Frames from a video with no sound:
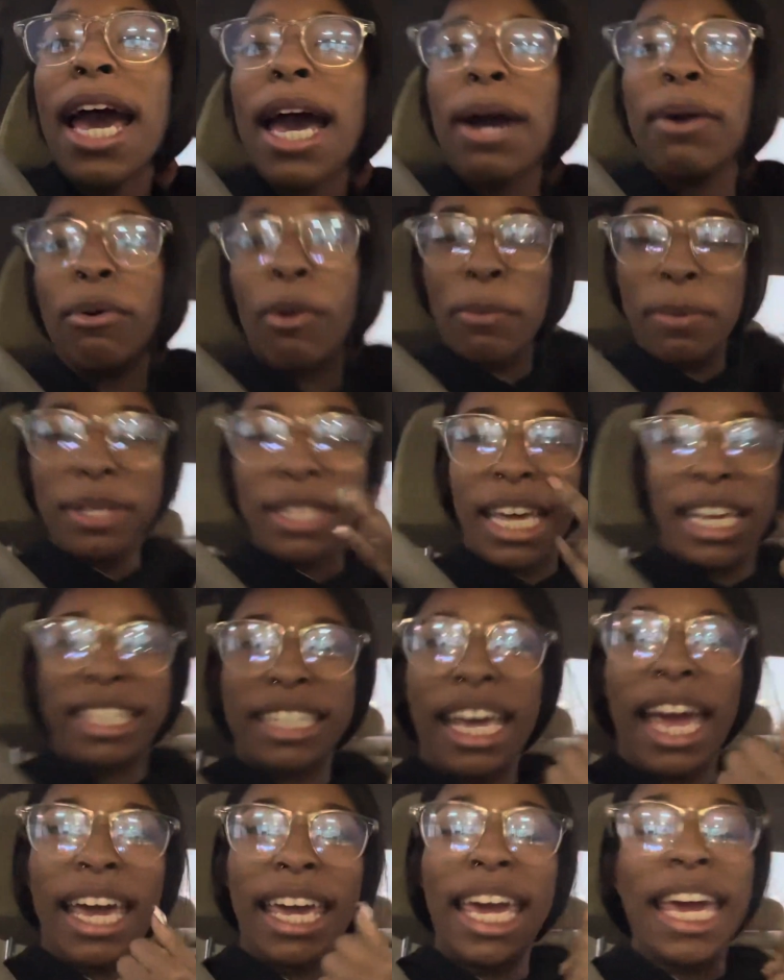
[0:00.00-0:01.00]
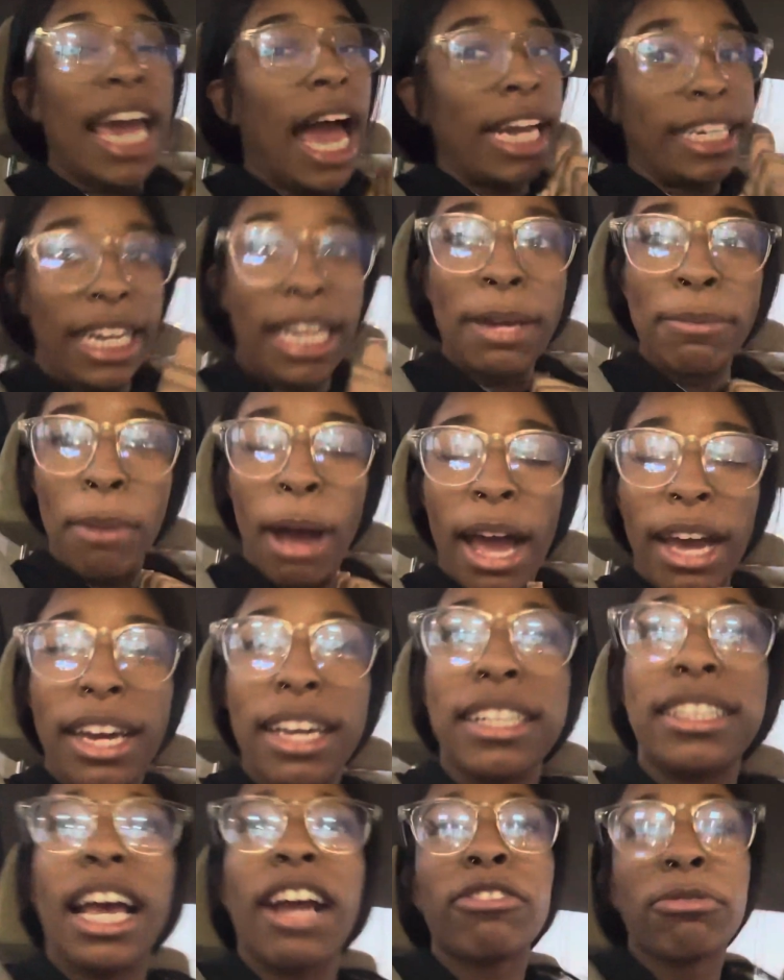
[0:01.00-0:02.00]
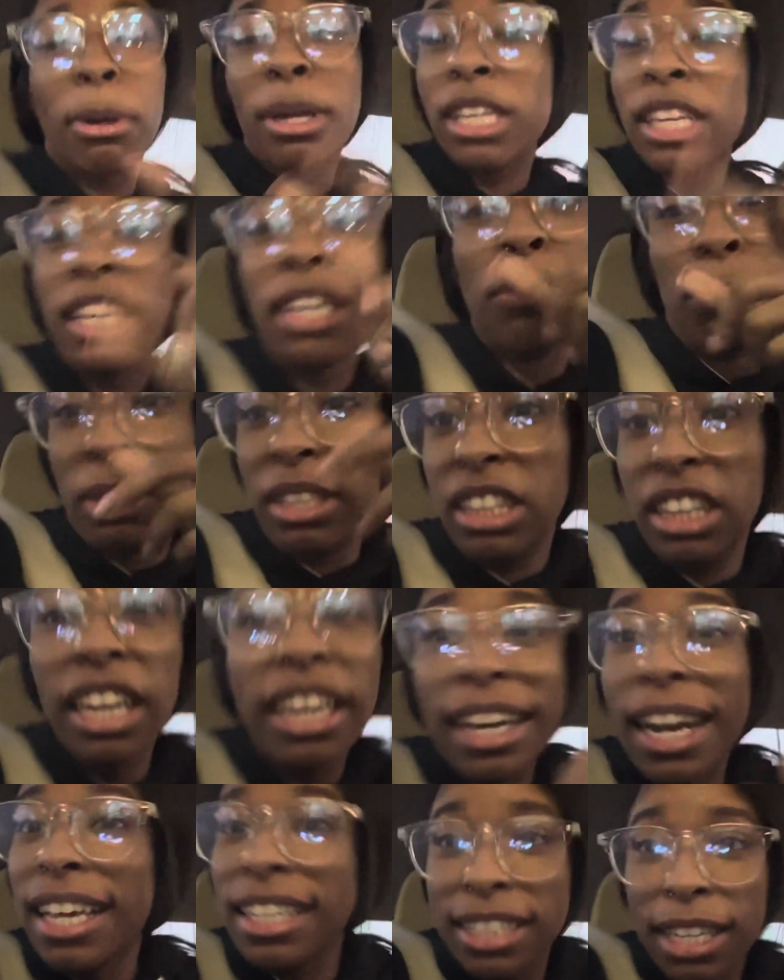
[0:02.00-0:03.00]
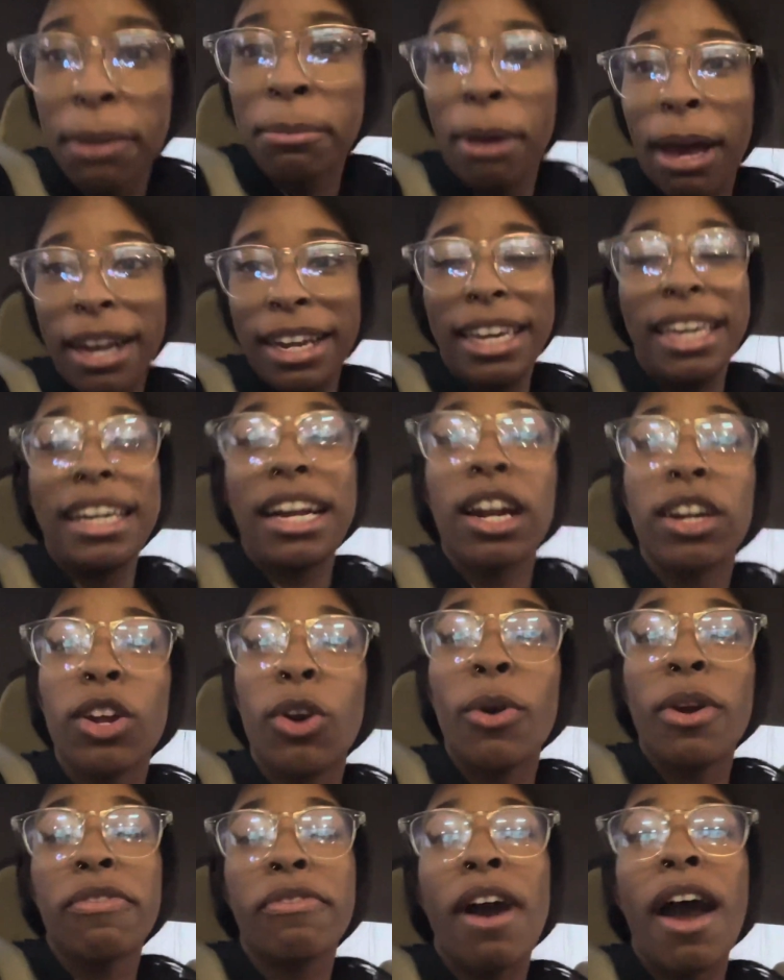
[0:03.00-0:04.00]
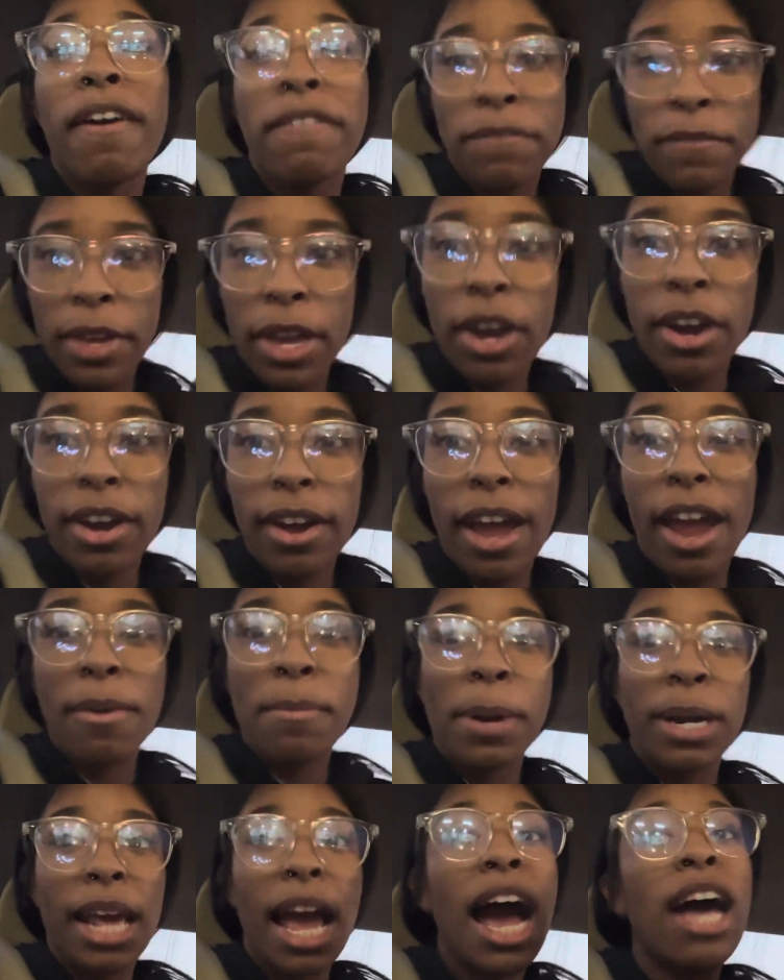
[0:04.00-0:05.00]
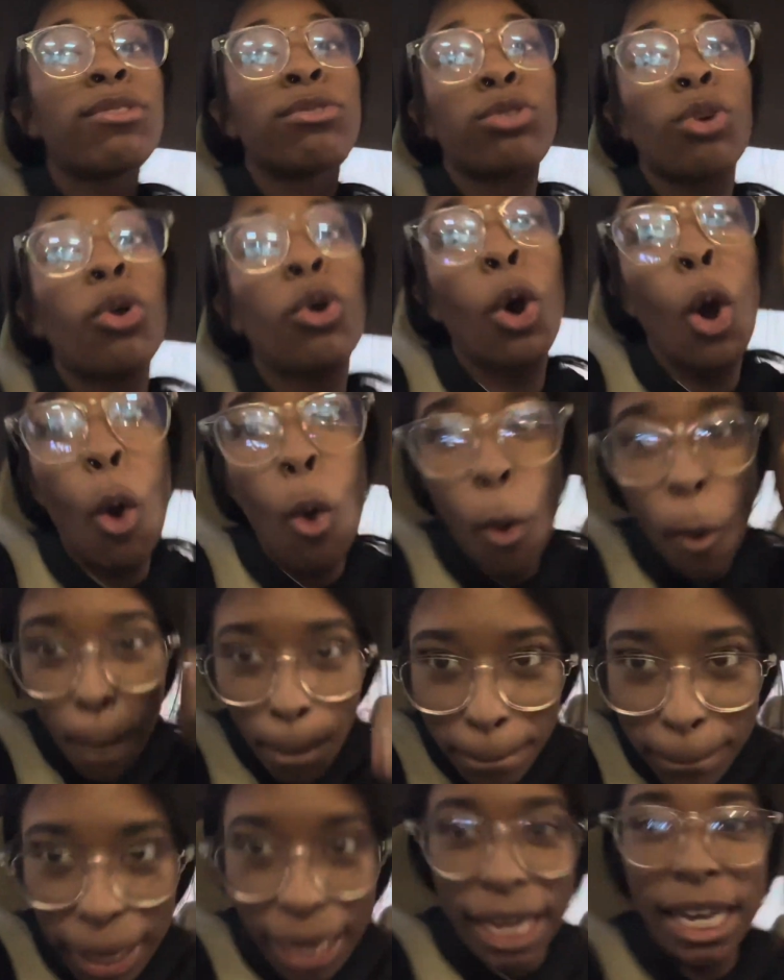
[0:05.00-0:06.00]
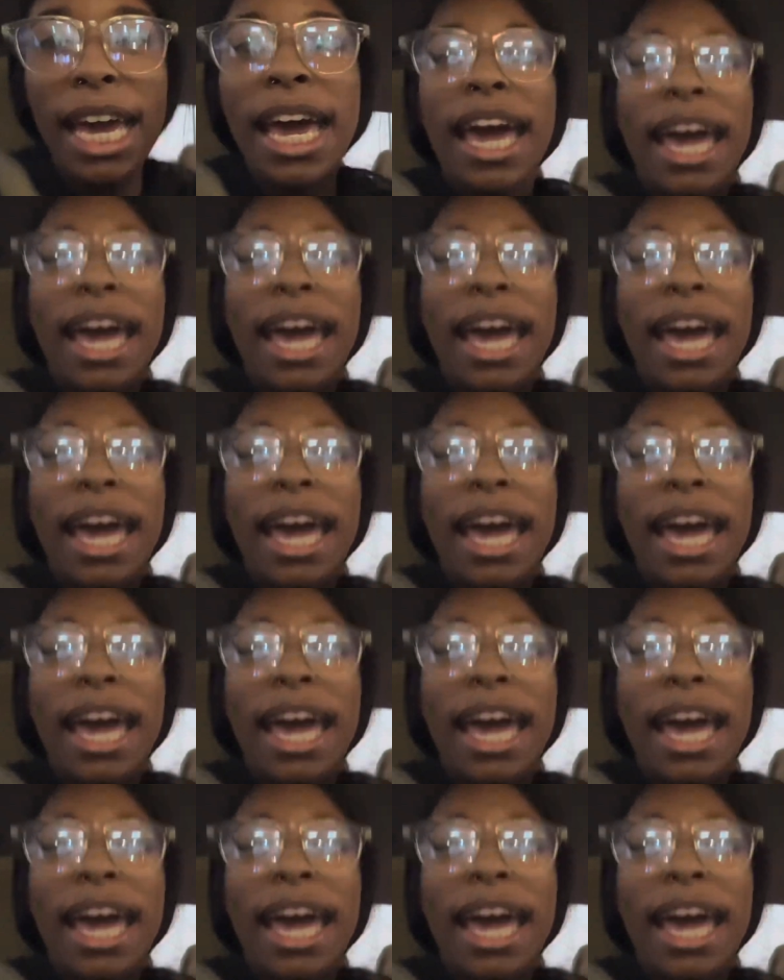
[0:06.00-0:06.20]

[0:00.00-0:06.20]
When we was at Skate King, I did mine because everybody was looking at somebody. And I know if I fail, everybody else was going to go on me.